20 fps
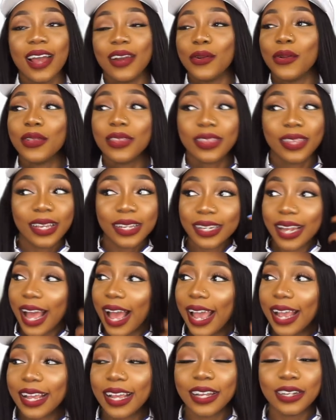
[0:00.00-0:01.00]
I don't think that
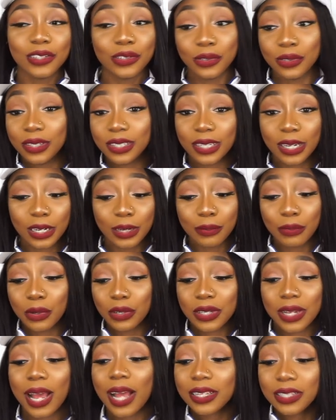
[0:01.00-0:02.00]
I can do this anymore.
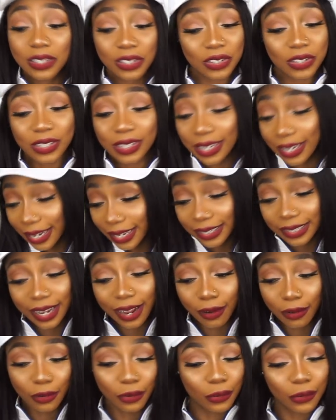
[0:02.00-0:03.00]
So I had to just let
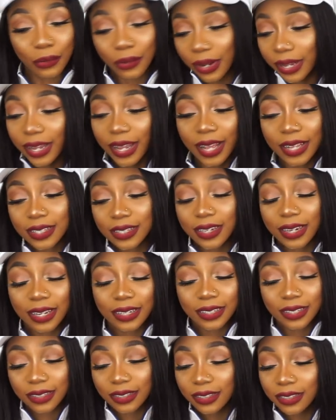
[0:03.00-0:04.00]
that go. Like, I had to
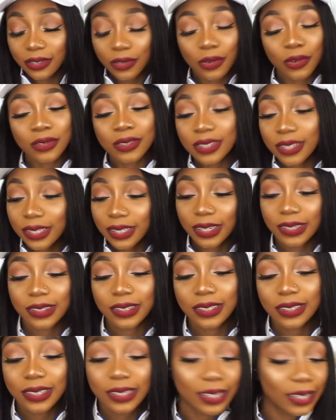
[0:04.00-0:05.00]
let the concert and
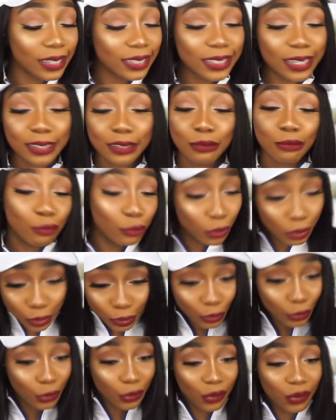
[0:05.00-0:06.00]
ticket and
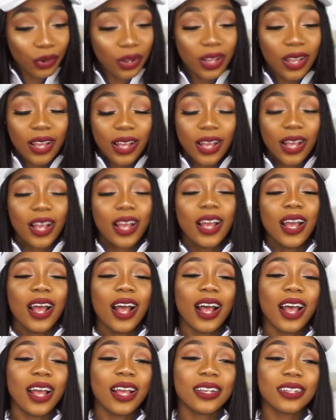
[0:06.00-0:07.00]
money go
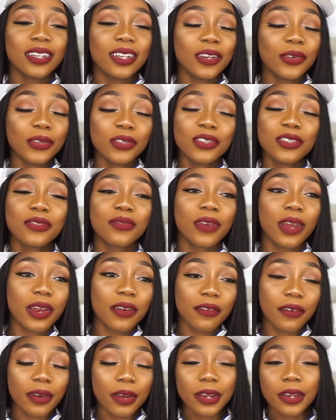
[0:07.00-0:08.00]
and it was just
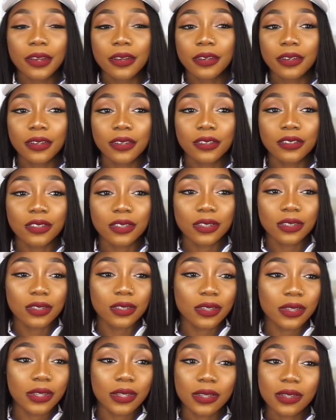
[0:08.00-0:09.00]
very very
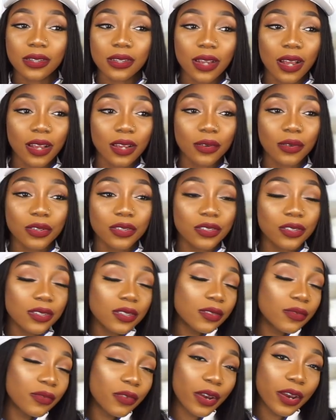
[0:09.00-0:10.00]
just it was
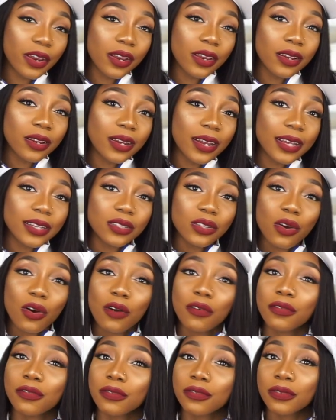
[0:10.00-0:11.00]
just very like
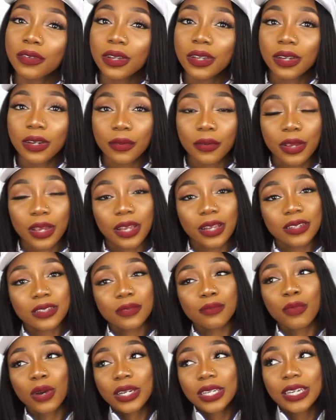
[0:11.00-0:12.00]
tough Anyway,
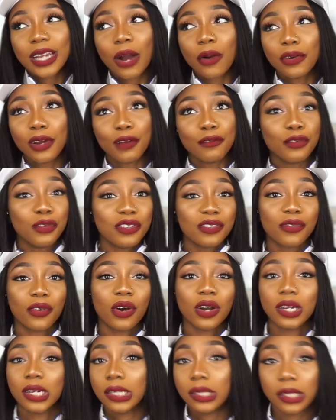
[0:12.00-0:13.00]
It's money that I would have used for
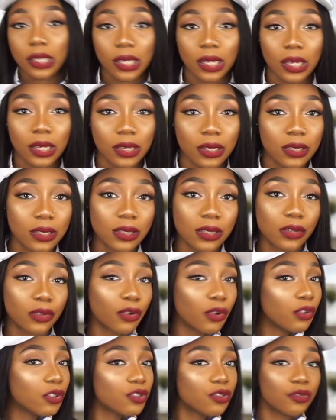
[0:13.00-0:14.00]
other things,
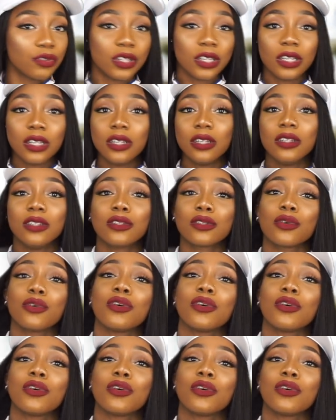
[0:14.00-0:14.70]
groceries